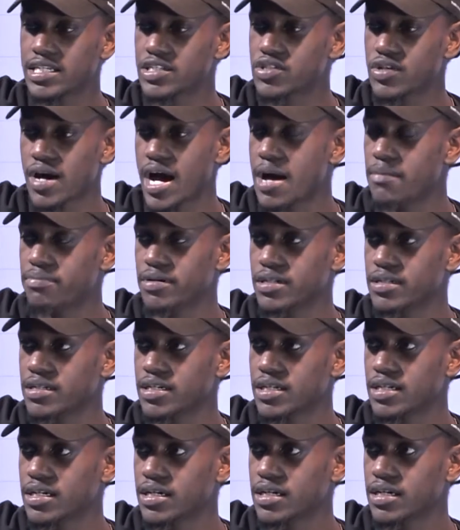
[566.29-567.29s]
to happen
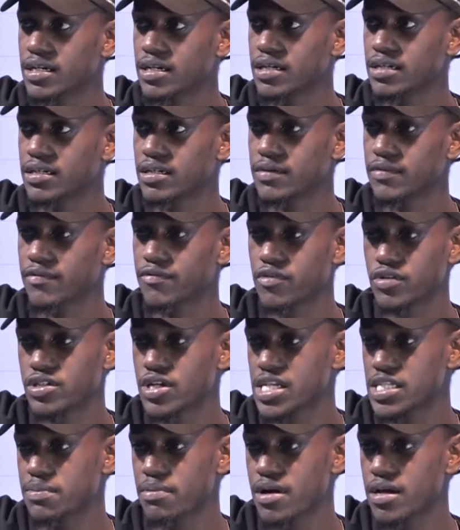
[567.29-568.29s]
for
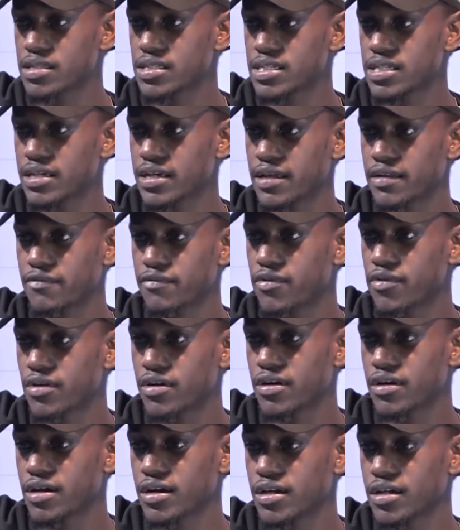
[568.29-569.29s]
transparency and for,